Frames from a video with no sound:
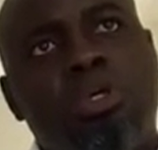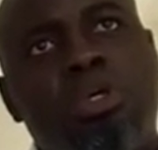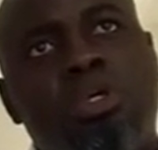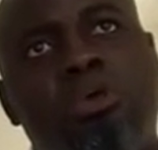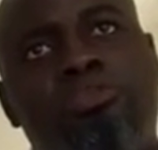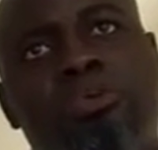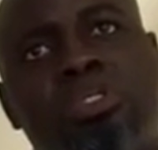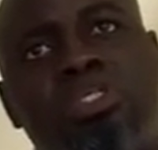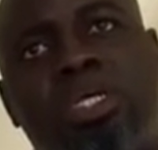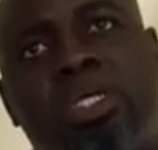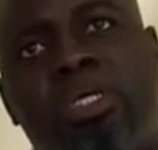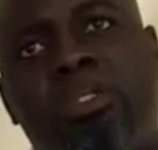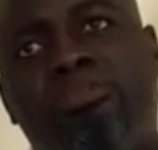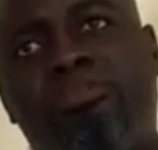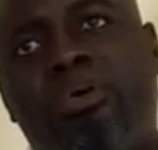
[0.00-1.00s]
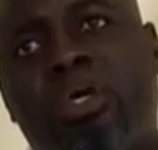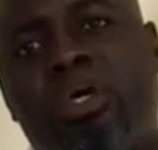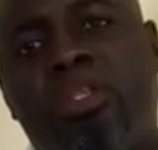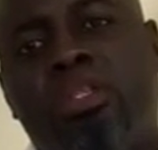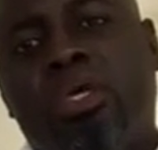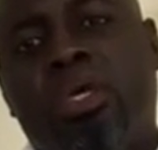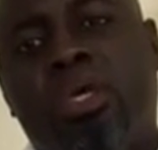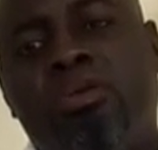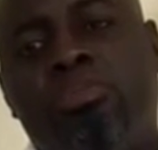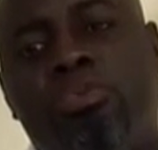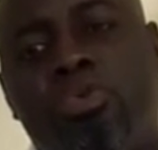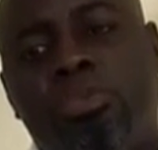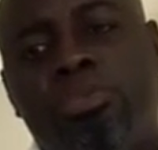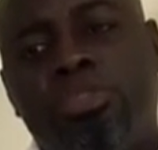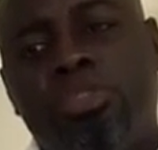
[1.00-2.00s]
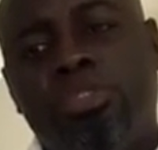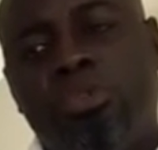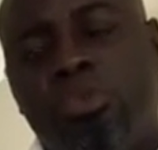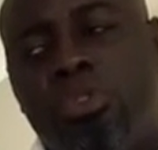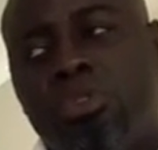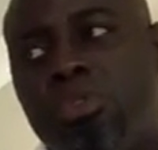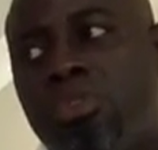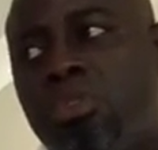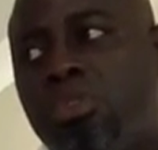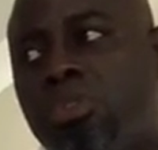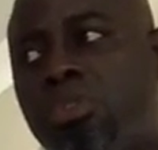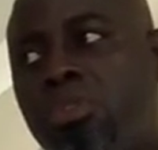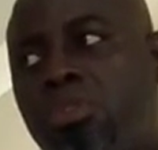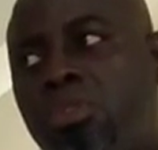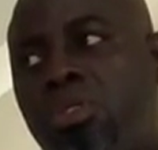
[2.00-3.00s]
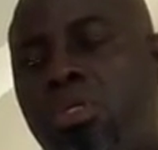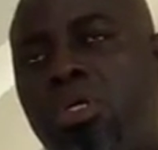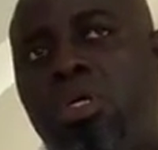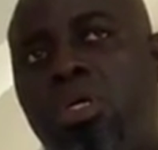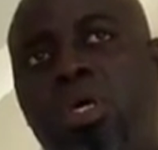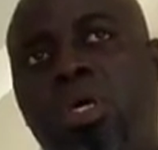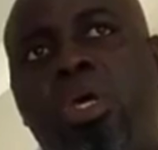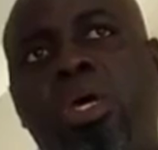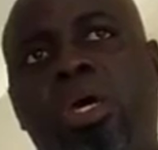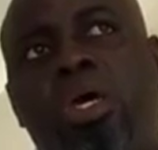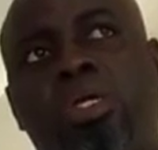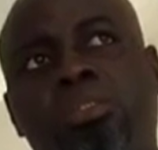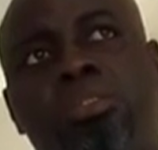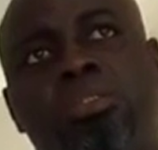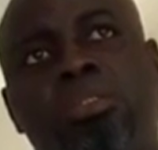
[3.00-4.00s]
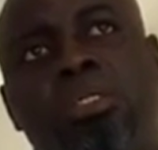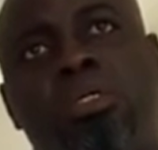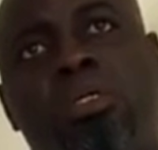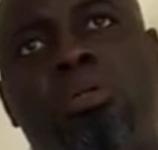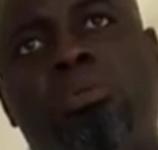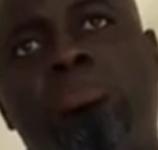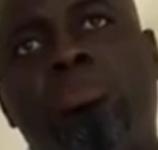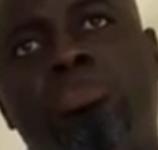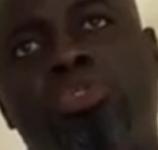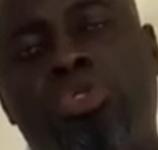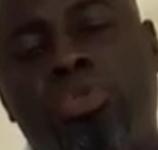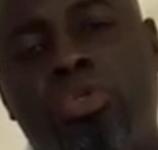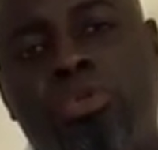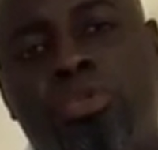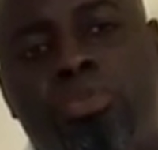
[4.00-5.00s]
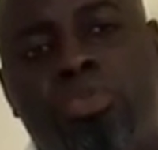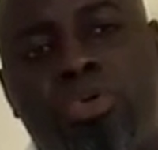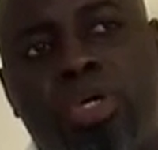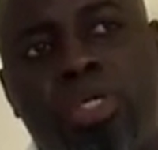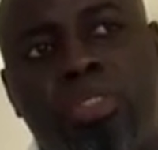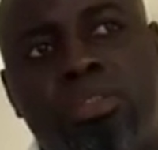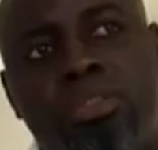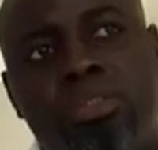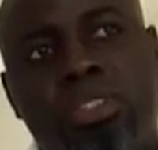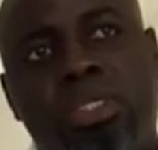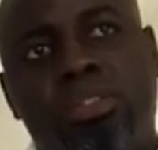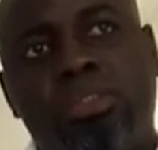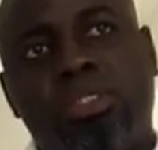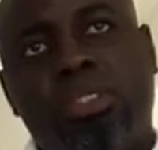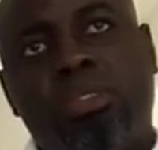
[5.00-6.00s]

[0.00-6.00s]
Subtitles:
you first identify the kind of property you want, and you know the price, and